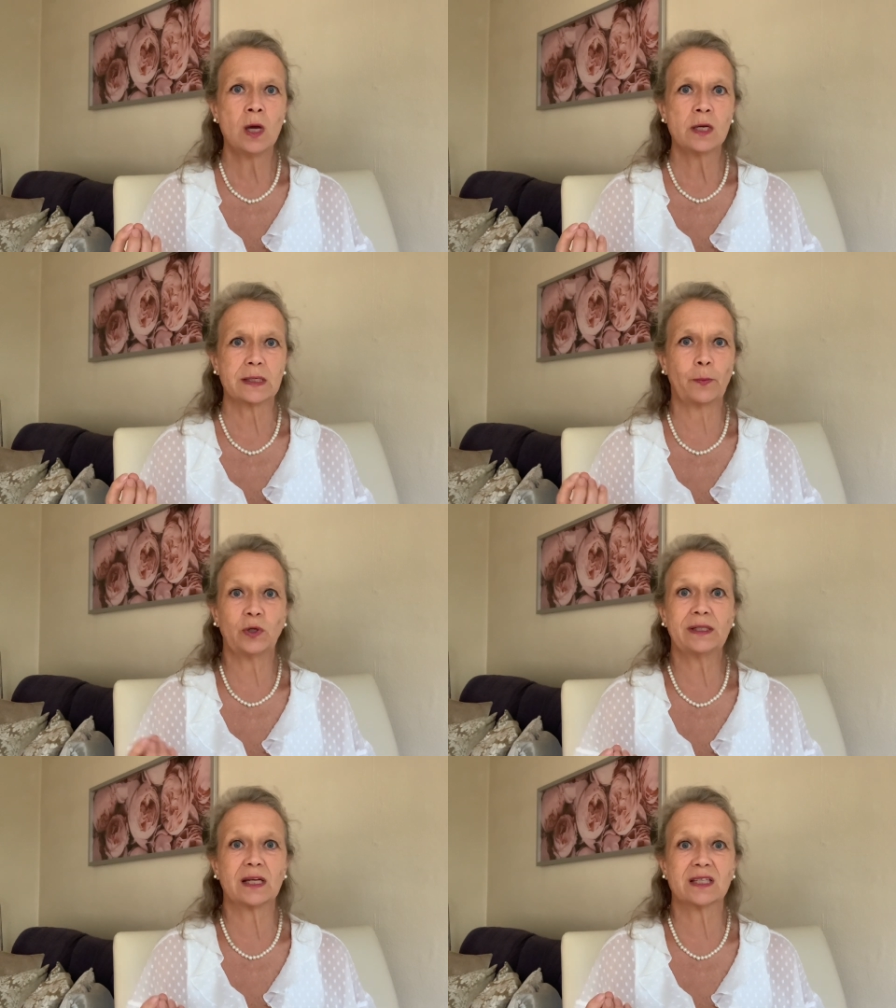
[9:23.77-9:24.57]
Somebody
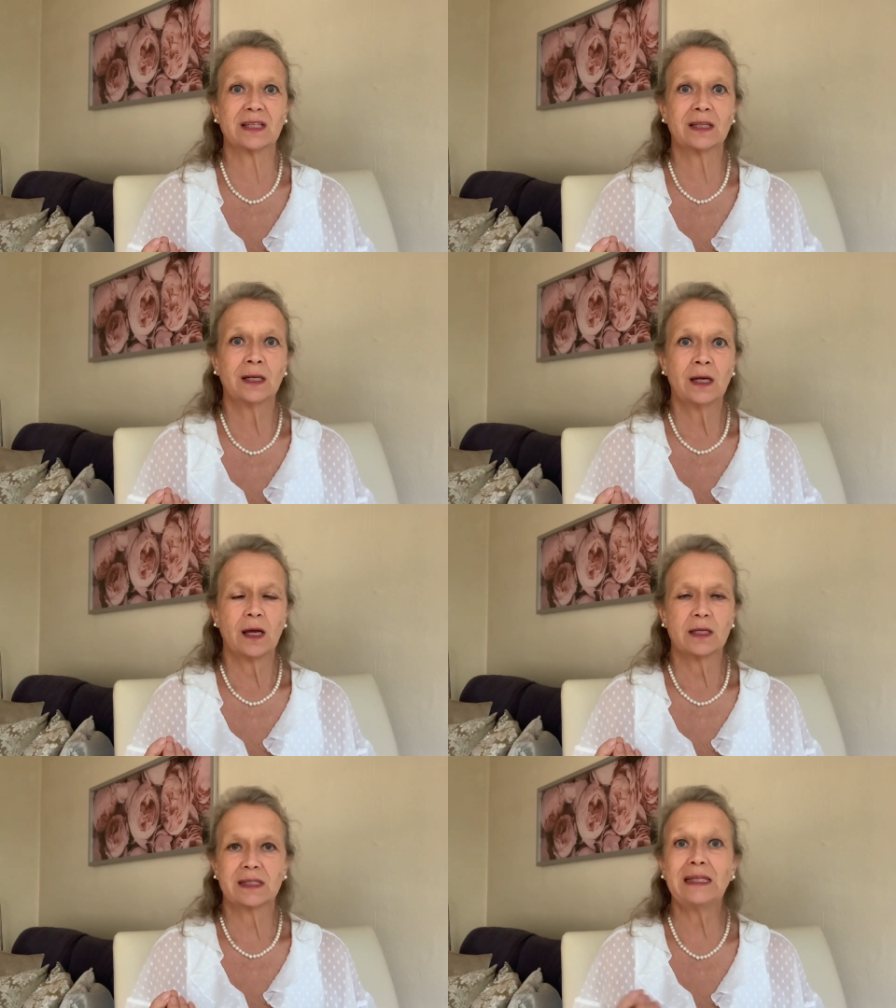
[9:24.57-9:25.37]
doesn't
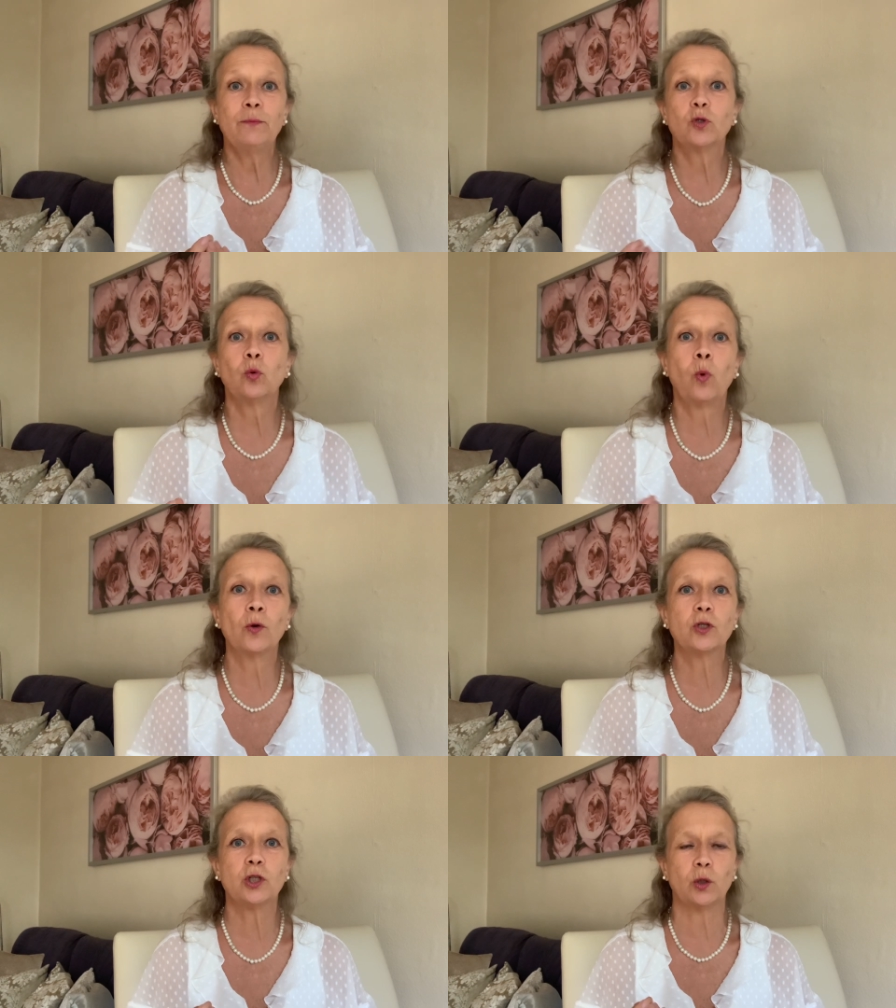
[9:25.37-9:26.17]
seem to
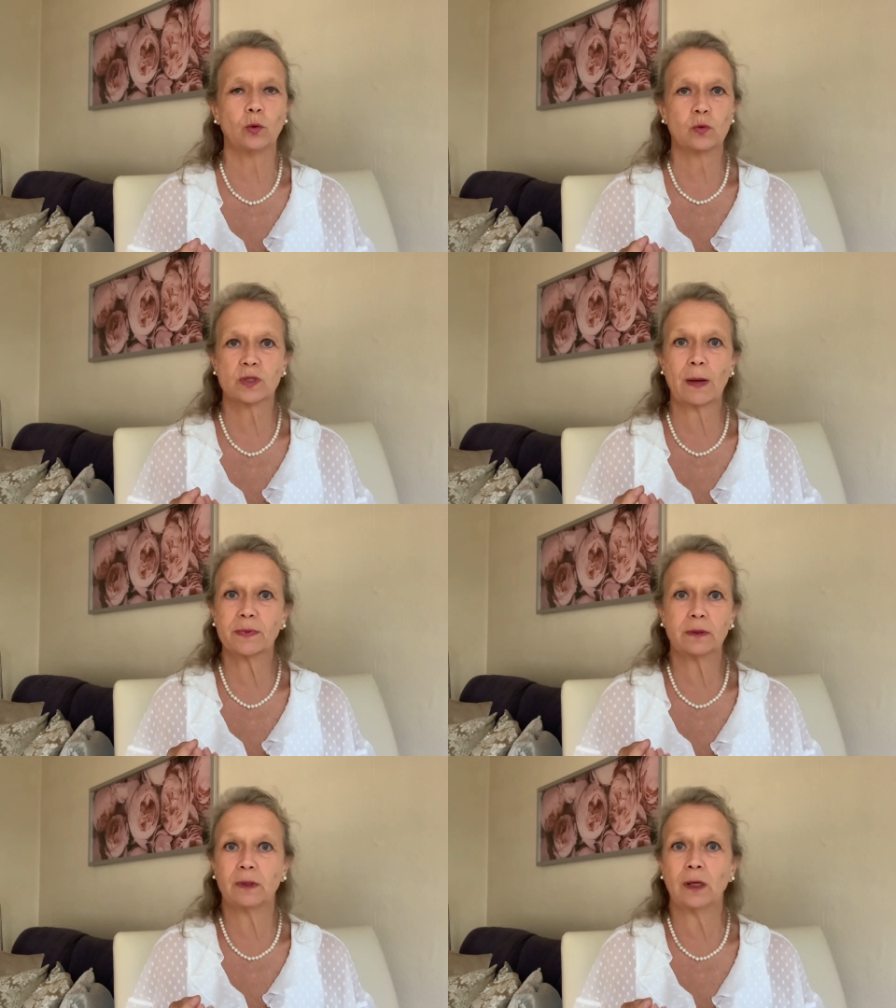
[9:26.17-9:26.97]
want you, some,
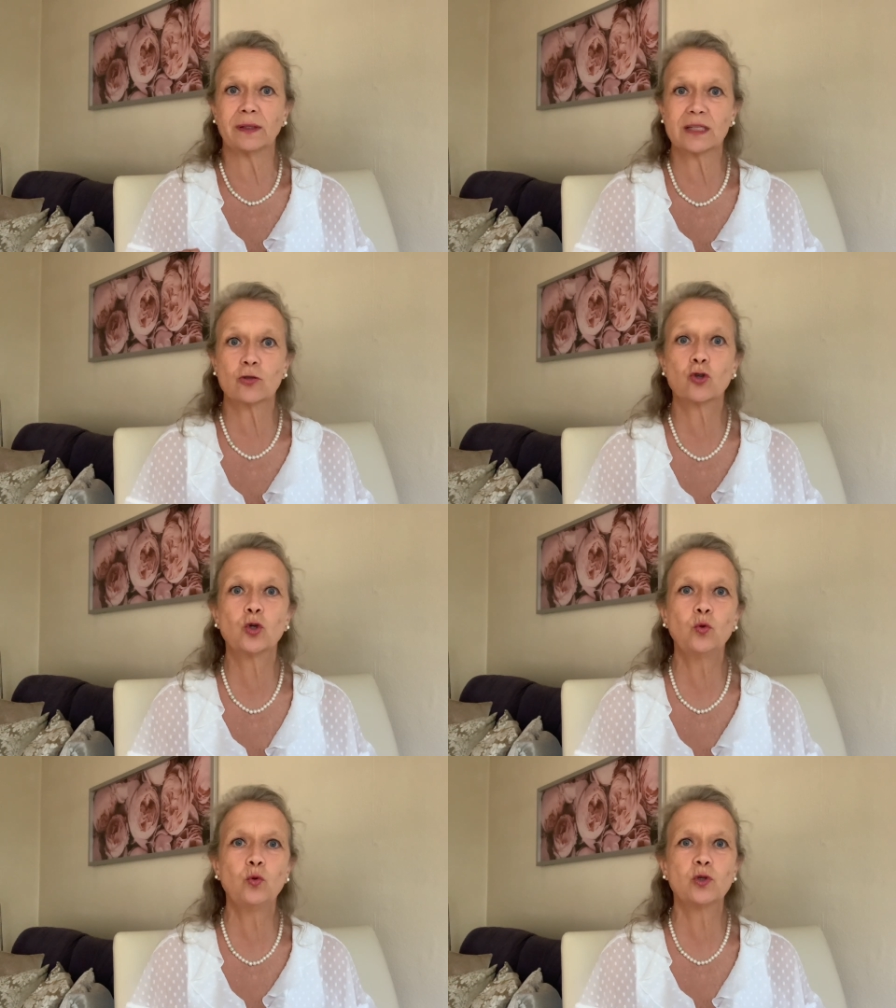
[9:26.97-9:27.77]
you know, doesn't
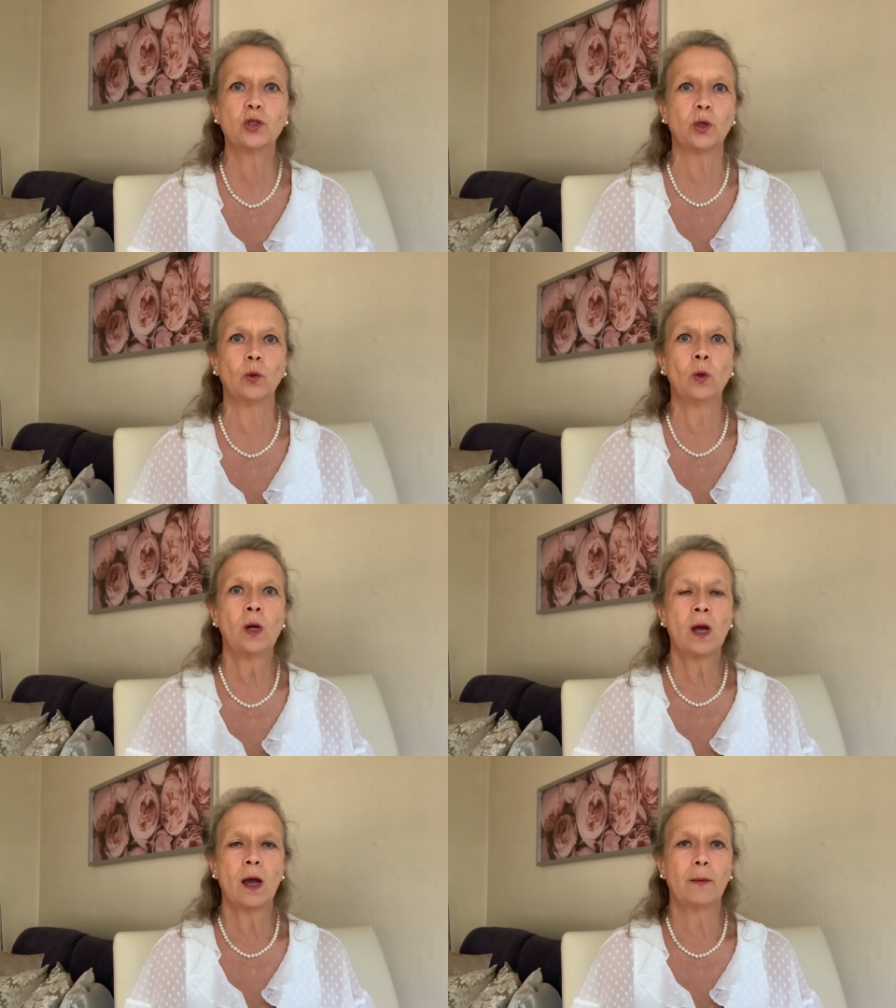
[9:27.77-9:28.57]
choose you,
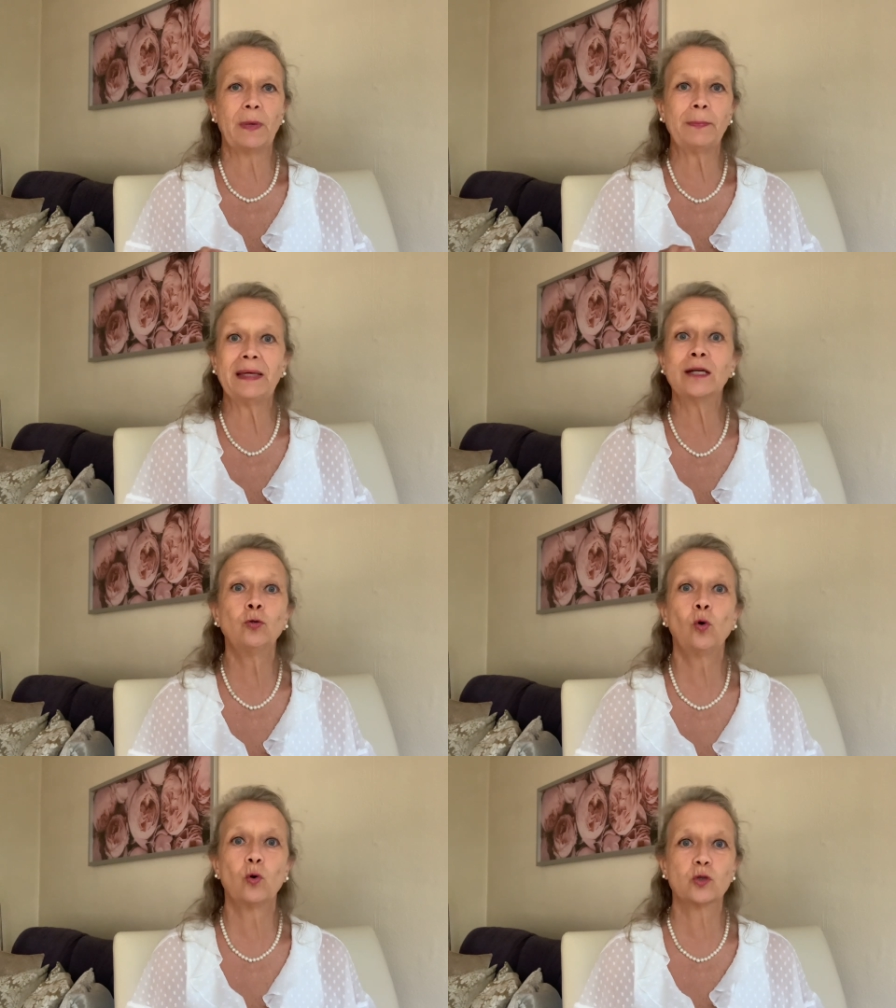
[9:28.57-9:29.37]
maybe
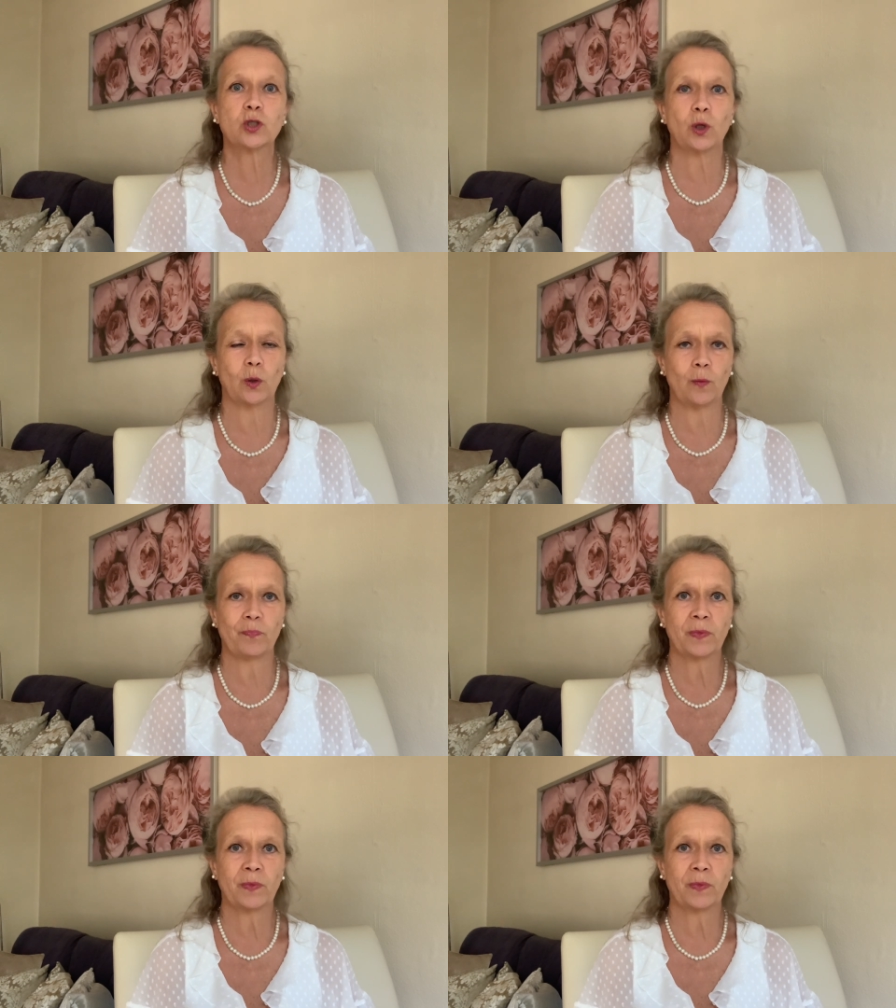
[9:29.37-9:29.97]
ignores you.